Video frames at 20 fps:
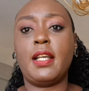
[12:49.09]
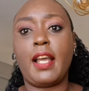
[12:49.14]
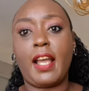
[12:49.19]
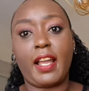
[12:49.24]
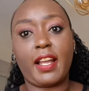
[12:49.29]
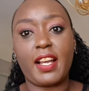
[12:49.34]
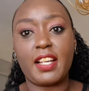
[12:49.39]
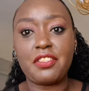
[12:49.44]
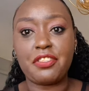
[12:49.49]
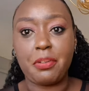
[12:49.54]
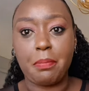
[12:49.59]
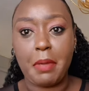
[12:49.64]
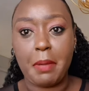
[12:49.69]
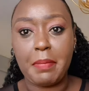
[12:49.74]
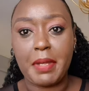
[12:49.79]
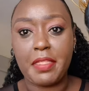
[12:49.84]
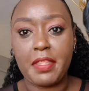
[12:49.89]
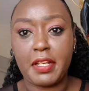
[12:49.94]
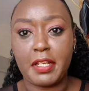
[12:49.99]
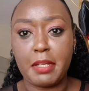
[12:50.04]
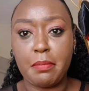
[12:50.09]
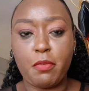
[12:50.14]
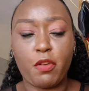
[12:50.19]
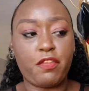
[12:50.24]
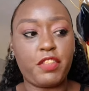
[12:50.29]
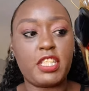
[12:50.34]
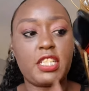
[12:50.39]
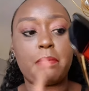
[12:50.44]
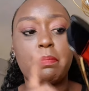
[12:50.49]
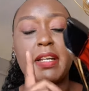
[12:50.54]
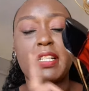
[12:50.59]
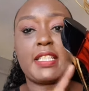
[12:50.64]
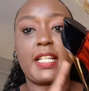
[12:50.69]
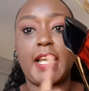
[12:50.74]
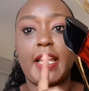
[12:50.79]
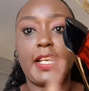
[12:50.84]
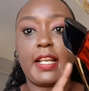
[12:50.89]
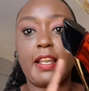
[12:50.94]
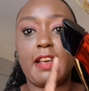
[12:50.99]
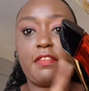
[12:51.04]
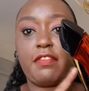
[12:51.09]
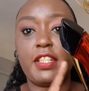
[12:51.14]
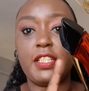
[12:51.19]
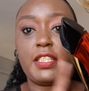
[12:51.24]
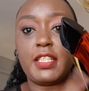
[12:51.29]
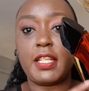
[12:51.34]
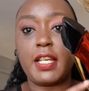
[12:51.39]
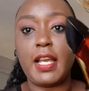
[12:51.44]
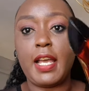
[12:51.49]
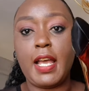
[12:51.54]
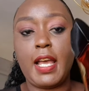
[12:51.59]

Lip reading: I can't remember the name of it, but I love it.